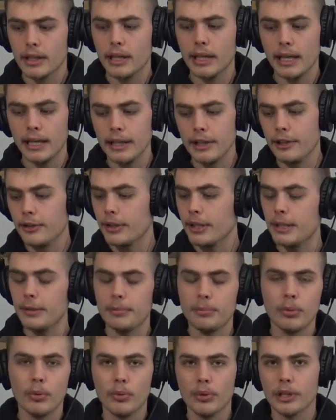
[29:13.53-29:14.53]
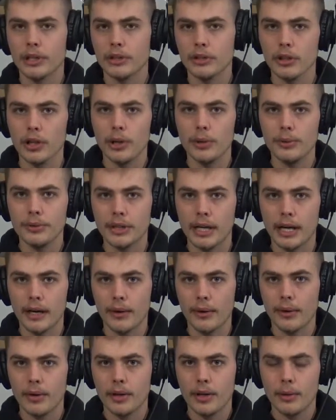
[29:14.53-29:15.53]
And you keep pulling your loan
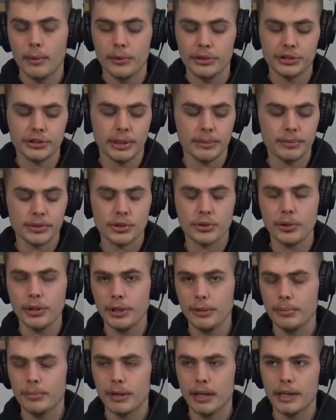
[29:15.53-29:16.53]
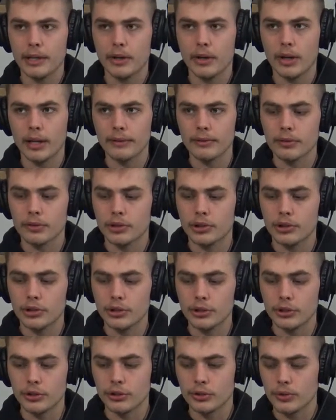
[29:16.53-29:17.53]
out, which I'm sure you probably don't have
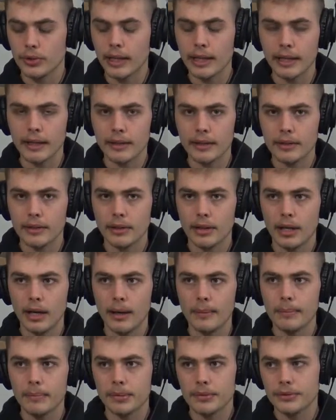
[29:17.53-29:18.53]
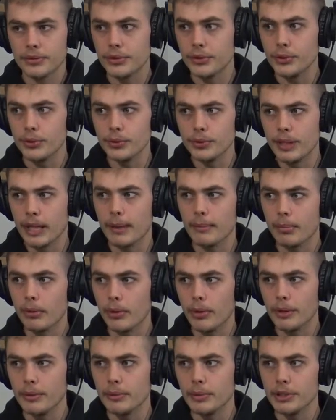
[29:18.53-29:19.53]
good credit up to that
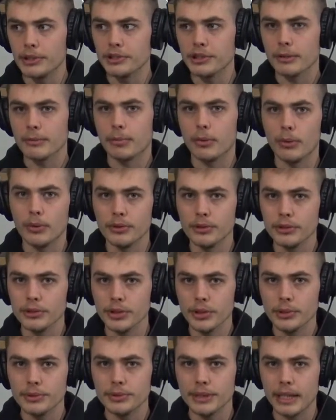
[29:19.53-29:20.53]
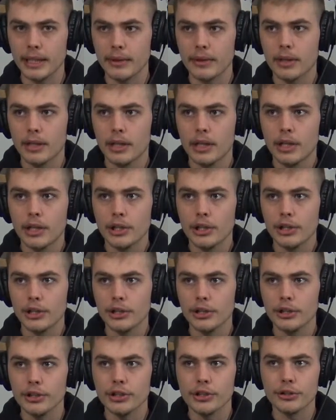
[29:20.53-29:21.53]
point where you start pulling those loans out.
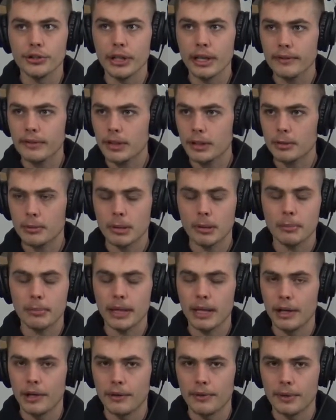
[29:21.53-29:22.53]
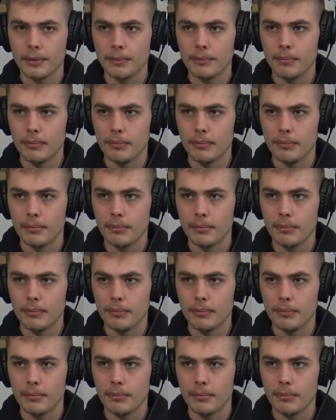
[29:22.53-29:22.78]
You're never going to be able to pay off the